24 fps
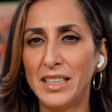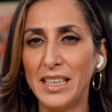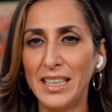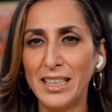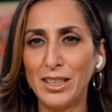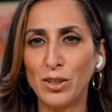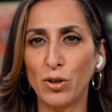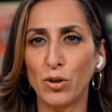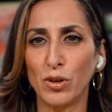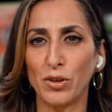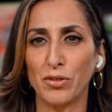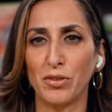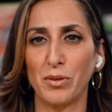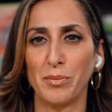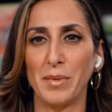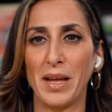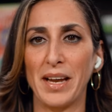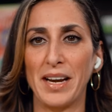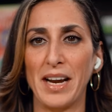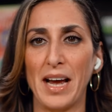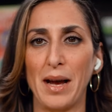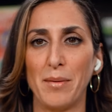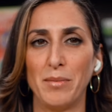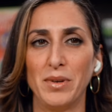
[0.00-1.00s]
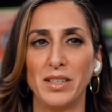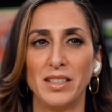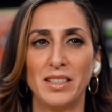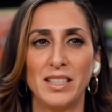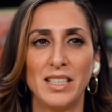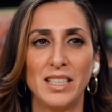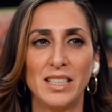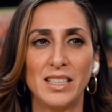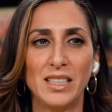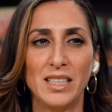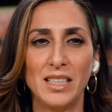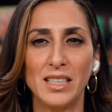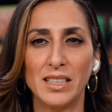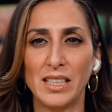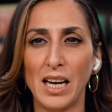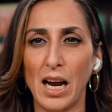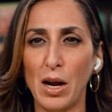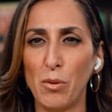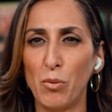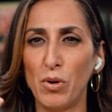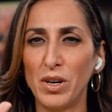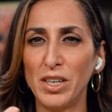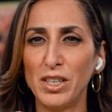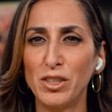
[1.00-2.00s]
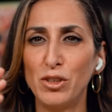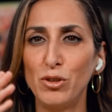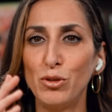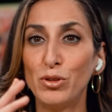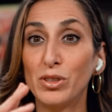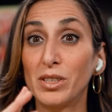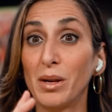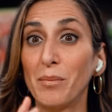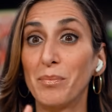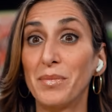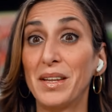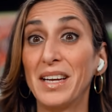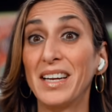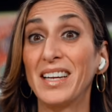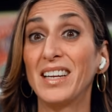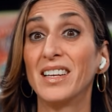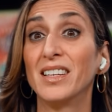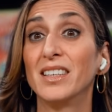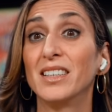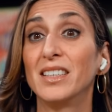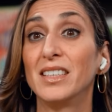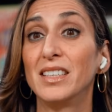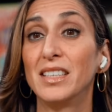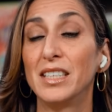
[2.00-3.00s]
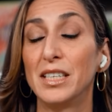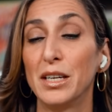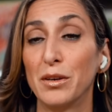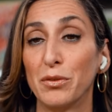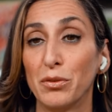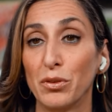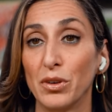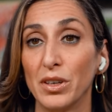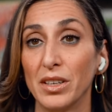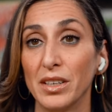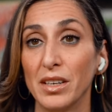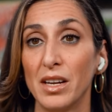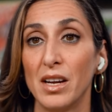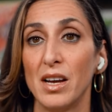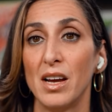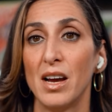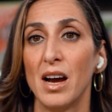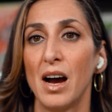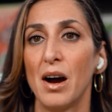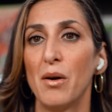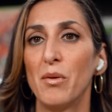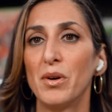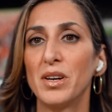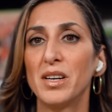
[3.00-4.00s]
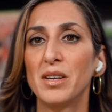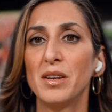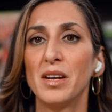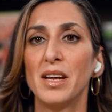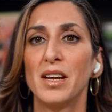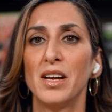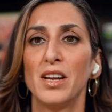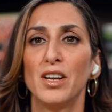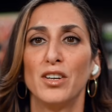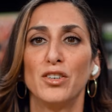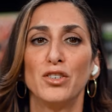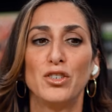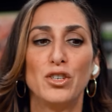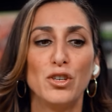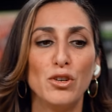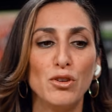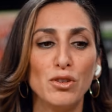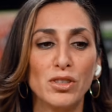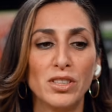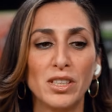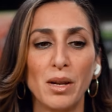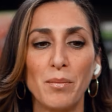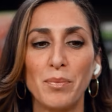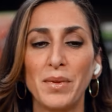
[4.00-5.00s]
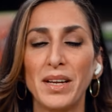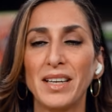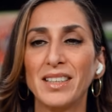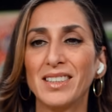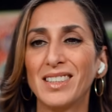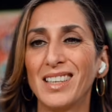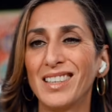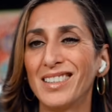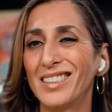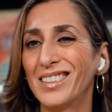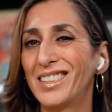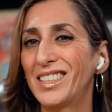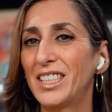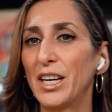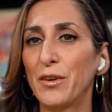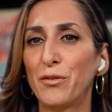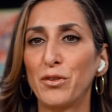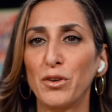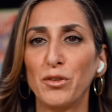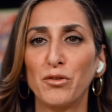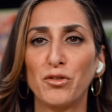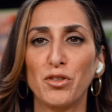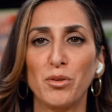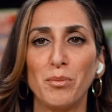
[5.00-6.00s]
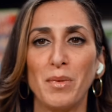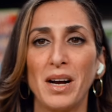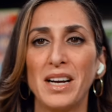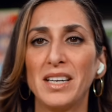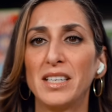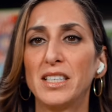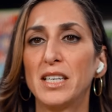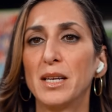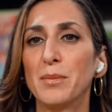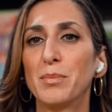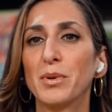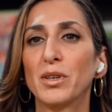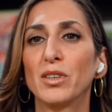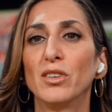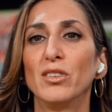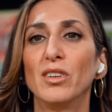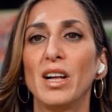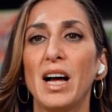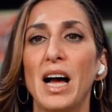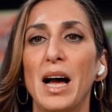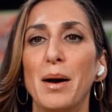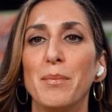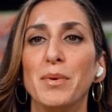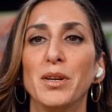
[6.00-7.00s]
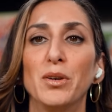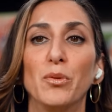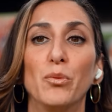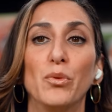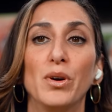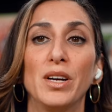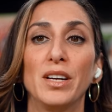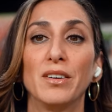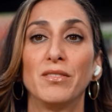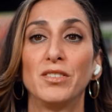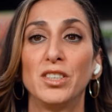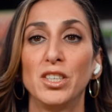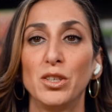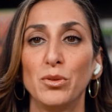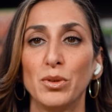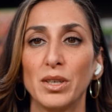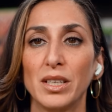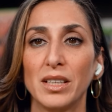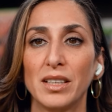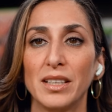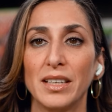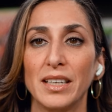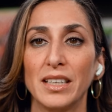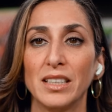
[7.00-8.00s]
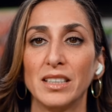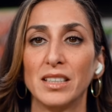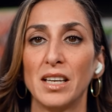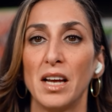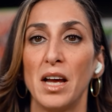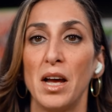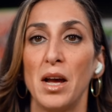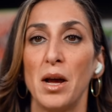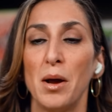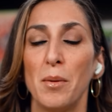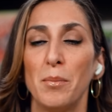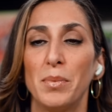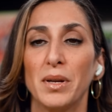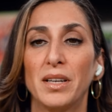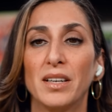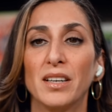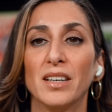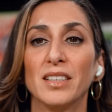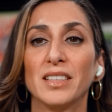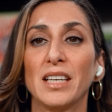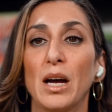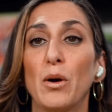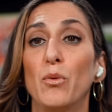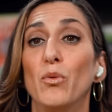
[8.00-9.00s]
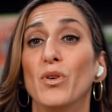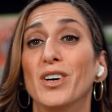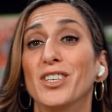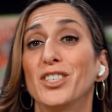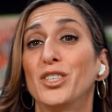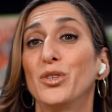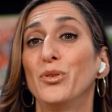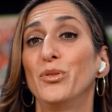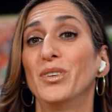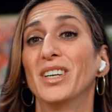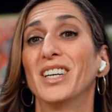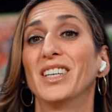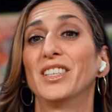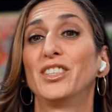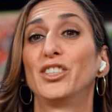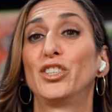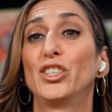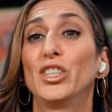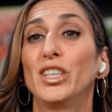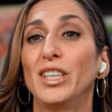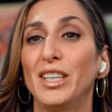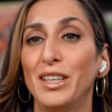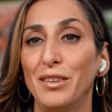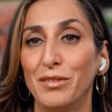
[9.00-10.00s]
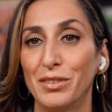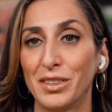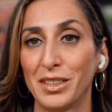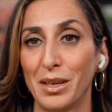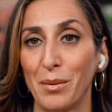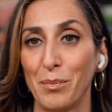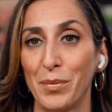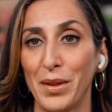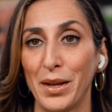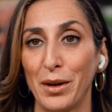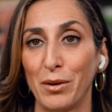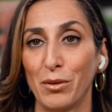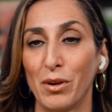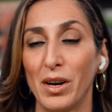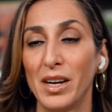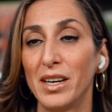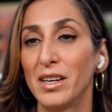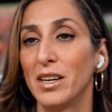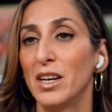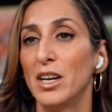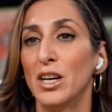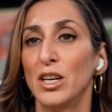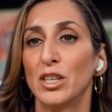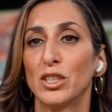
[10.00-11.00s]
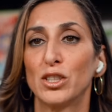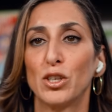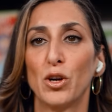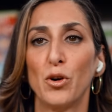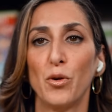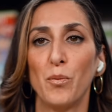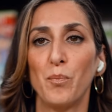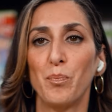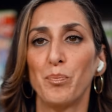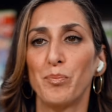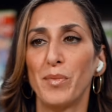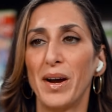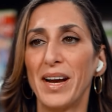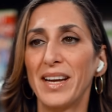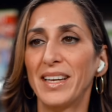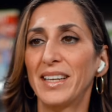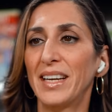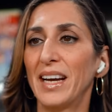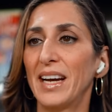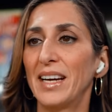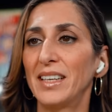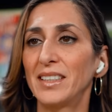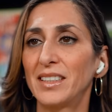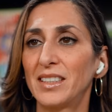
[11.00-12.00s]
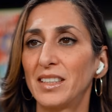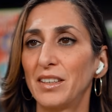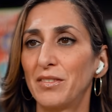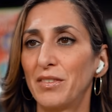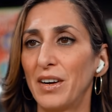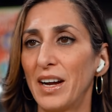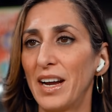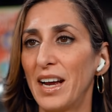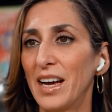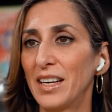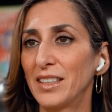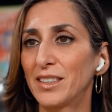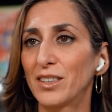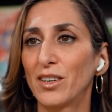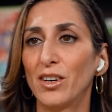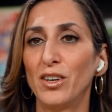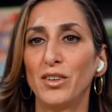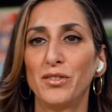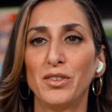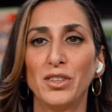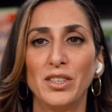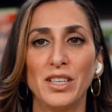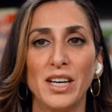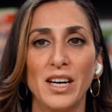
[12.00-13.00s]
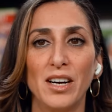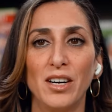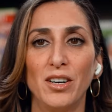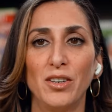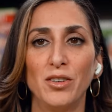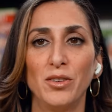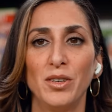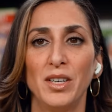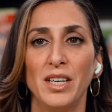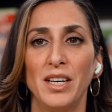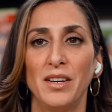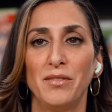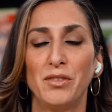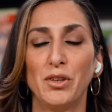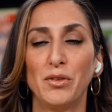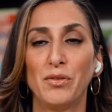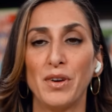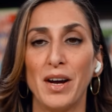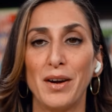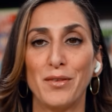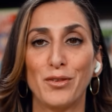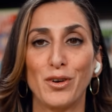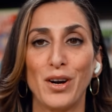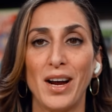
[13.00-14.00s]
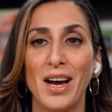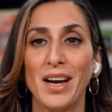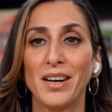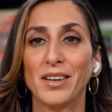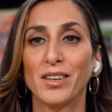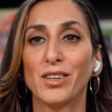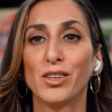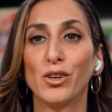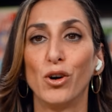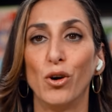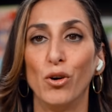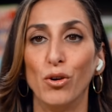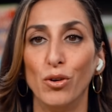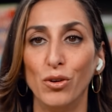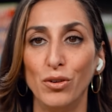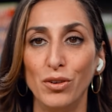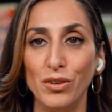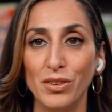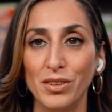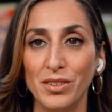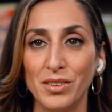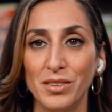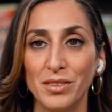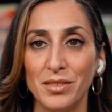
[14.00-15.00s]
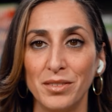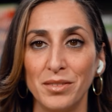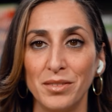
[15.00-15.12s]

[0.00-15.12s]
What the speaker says: detour from that habit. This is, I want to do something different. I want to do something that's different from my typical habit and way of doing things because I want to achieve something, right? So my guess, if I ask all of you now, if you've ever had a goal,